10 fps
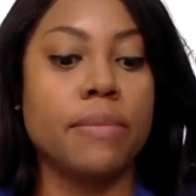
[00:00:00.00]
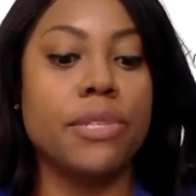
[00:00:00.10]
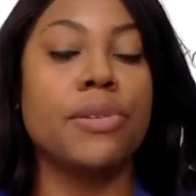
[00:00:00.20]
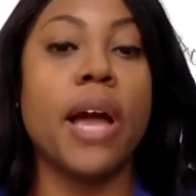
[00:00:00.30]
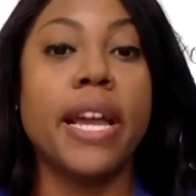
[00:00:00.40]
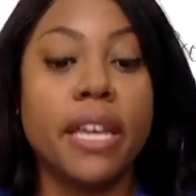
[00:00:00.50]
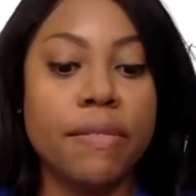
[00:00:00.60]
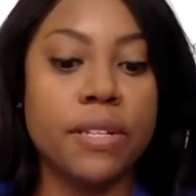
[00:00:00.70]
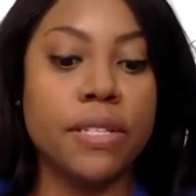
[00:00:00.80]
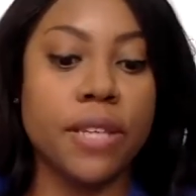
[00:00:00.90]
Do not
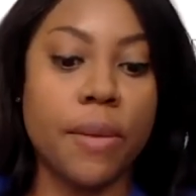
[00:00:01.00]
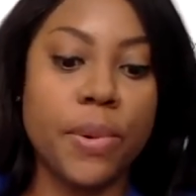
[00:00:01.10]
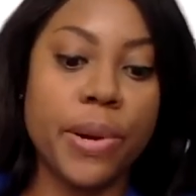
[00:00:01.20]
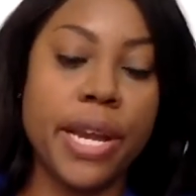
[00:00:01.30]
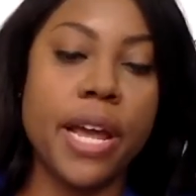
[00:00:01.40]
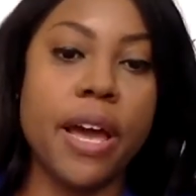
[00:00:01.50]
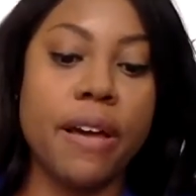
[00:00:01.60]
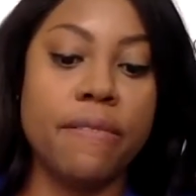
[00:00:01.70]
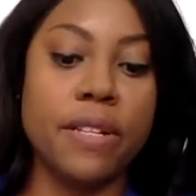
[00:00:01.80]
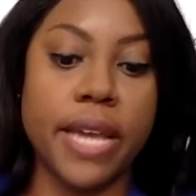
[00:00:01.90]
give a summary
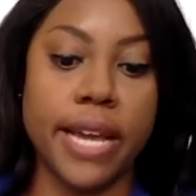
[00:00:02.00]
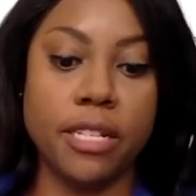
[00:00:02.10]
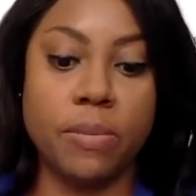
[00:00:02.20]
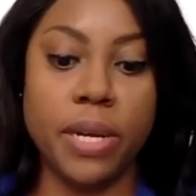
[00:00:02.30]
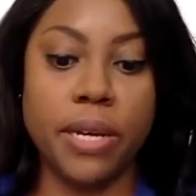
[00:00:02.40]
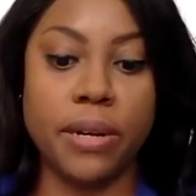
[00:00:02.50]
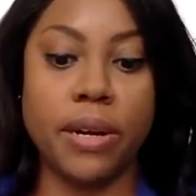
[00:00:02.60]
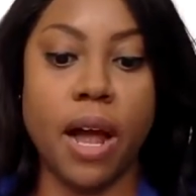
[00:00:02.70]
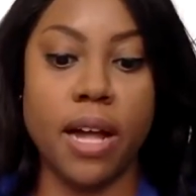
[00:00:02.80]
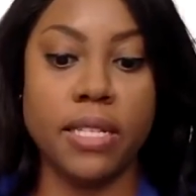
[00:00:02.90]
of the textbook or
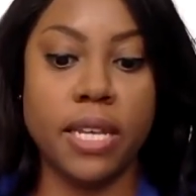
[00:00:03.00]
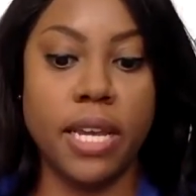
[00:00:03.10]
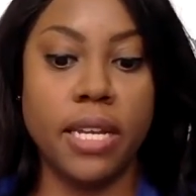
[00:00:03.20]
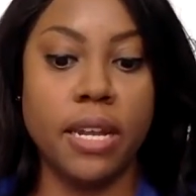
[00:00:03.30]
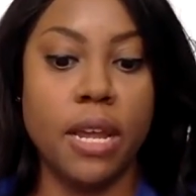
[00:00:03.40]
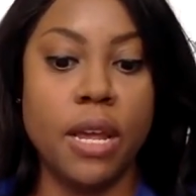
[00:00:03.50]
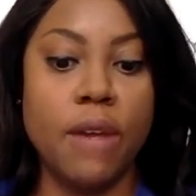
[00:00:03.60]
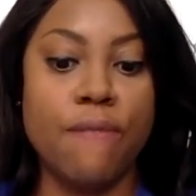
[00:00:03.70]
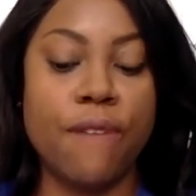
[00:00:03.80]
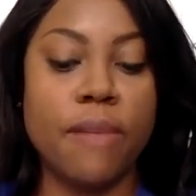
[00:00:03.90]
content
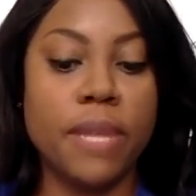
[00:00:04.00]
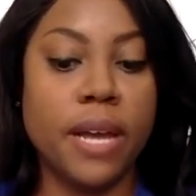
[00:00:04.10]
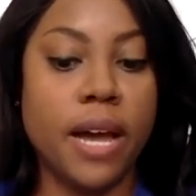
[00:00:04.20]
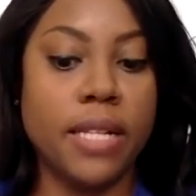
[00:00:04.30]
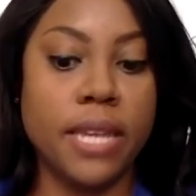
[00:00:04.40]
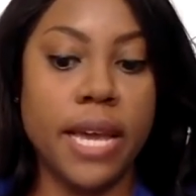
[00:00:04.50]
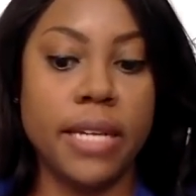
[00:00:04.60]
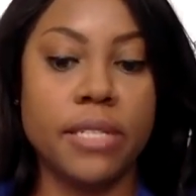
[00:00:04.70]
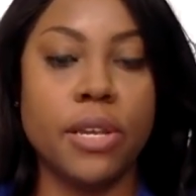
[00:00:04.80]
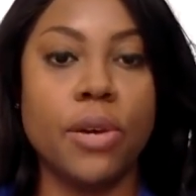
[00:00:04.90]
from the
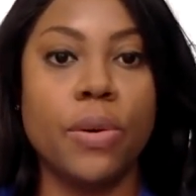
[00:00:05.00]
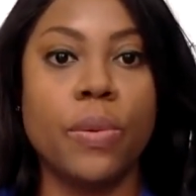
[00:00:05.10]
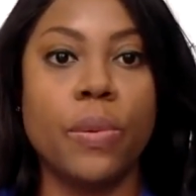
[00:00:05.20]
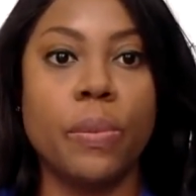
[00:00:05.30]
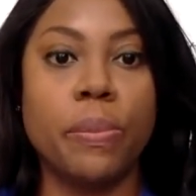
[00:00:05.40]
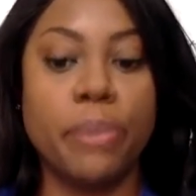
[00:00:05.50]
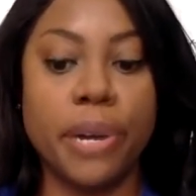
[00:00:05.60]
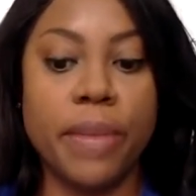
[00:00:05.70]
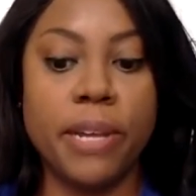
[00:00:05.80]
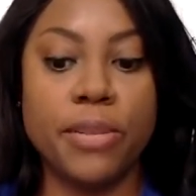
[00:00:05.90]
context. So,
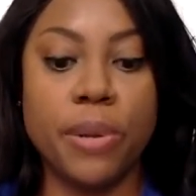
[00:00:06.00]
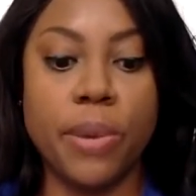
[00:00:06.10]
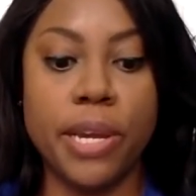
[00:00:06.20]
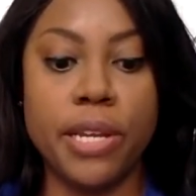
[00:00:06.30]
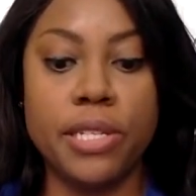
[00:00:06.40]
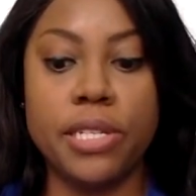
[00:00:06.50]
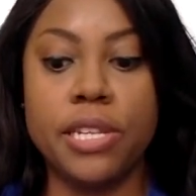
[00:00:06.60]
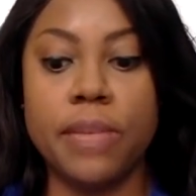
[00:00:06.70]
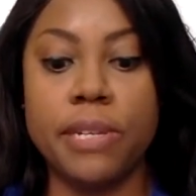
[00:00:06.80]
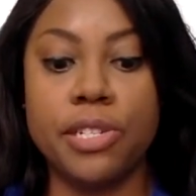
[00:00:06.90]
pretty much, we want you to
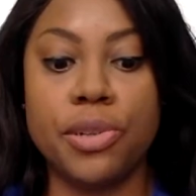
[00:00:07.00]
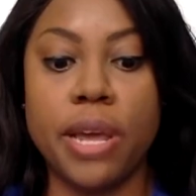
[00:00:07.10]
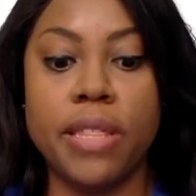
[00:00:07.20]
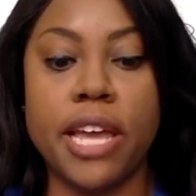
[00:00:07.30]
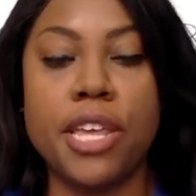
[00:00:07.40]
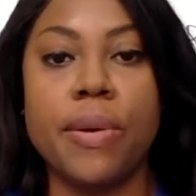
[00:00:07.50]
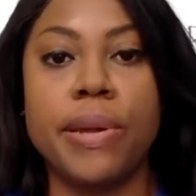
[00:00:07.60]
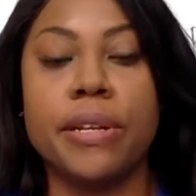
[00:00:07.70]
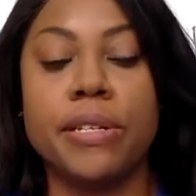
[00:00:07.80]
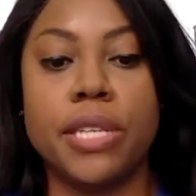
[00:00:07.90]
demonstrate that you
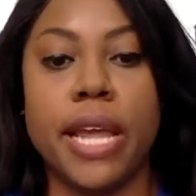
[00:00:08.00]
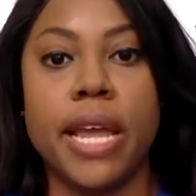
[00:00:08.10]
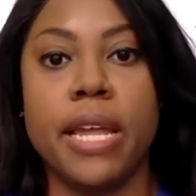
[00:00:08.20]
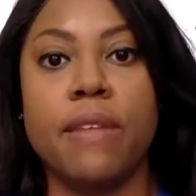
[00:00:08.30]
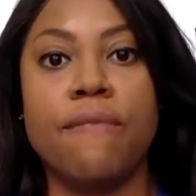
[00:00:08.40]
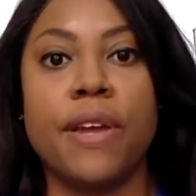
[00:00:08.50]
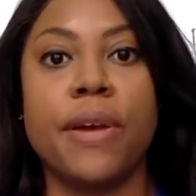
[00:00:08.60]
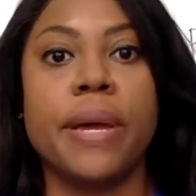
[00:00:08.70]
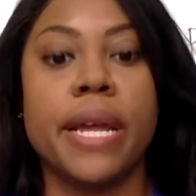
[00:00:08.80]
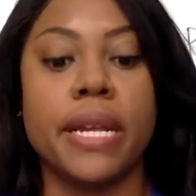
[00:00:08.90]
understand the
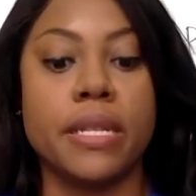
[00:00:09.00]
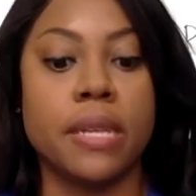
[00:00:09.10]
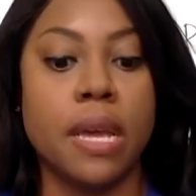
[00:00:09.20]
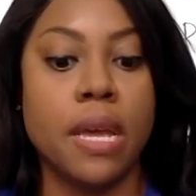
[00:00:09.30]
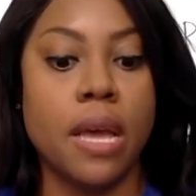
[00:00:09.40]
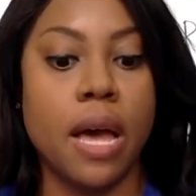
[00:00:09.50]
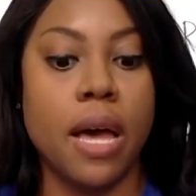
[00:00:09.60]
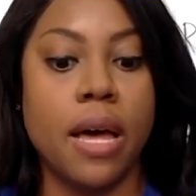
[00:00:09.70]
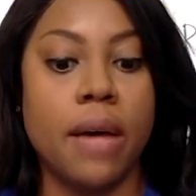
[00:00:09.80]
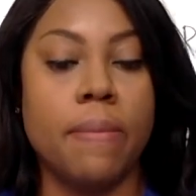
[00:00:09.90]
various
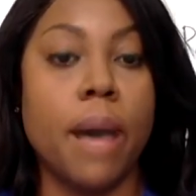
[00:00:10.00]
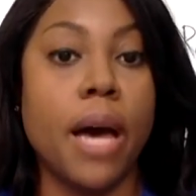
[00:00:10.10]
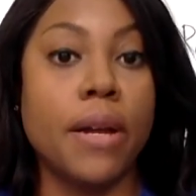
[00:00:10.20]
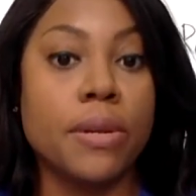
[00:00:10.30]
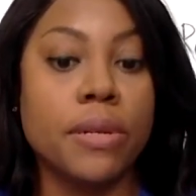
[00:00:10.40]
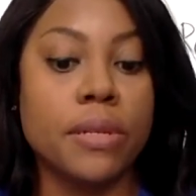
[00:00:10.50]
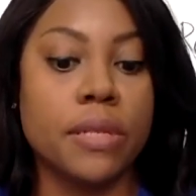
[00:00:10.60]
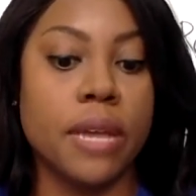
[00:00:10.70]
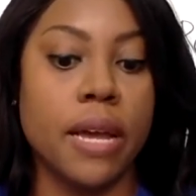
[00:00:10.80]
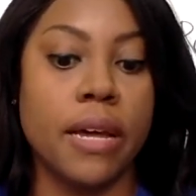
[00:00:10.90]
models,
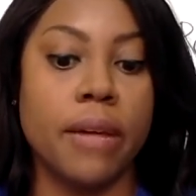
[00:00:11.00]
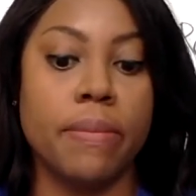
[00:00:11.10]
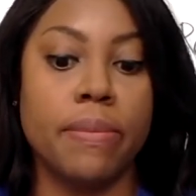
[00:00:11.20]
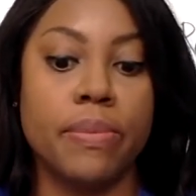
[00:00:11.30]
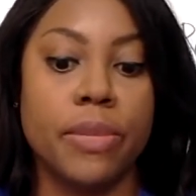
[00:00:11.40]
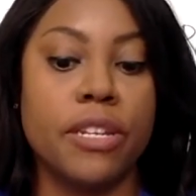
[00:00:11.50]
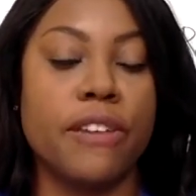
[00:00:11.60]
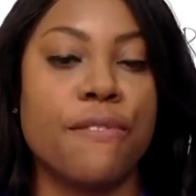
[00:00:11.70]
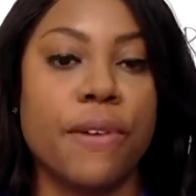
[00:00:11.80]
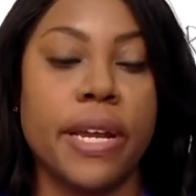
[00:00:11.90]
the
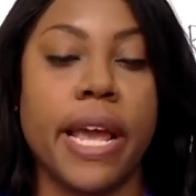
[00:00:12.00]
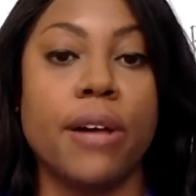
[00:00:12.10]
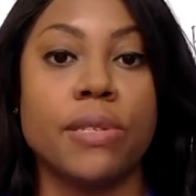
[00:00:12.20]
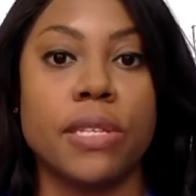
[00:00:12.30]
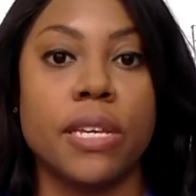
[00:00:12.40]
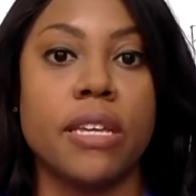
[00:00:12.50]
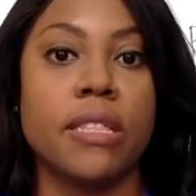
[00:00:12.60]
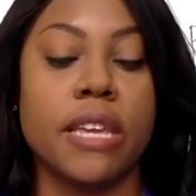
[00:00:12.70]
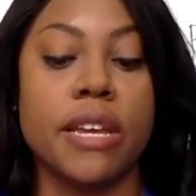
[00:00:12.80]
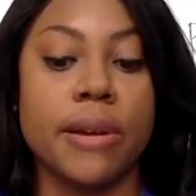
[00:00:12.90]
different counseling
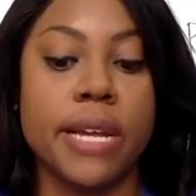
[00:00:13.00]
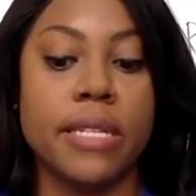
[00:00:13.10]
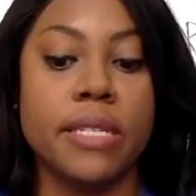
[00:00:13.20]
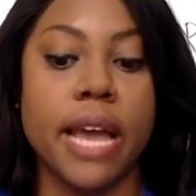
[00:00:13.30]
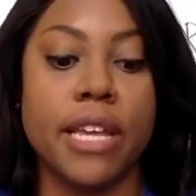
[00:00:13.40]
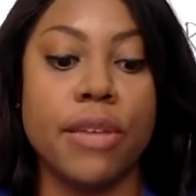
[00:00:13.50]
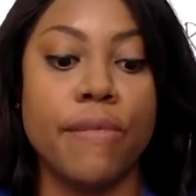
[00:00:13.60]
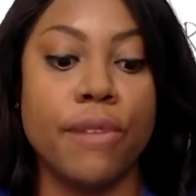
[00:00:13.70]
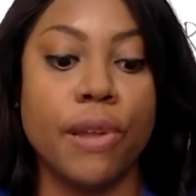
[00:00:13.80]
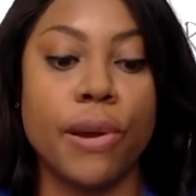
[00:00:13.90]
theories that you've
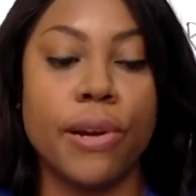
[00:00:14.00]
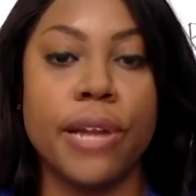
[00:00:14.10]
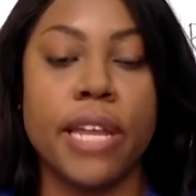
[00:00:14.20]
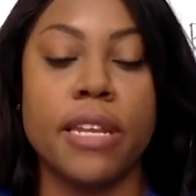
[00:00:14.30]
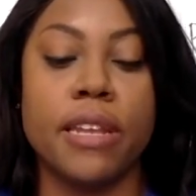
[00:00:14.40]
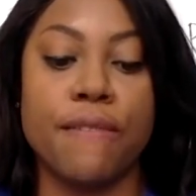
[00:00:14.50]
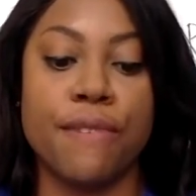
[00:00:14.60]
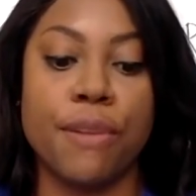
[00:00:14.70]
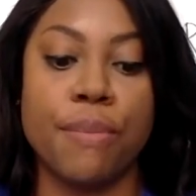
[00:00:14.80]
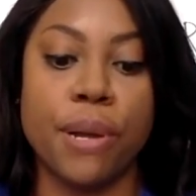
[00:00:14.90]
learned, and the
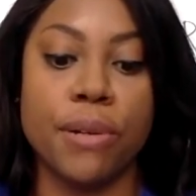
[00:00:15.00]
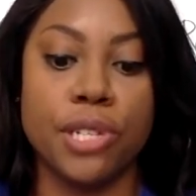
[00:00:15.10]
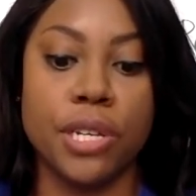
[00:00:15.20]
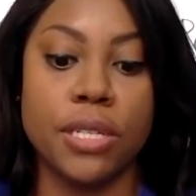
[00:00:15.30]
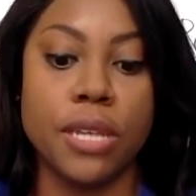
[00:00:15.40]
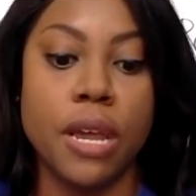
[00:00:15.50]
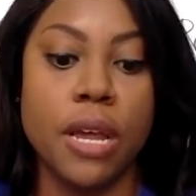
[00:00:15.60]
different approaches.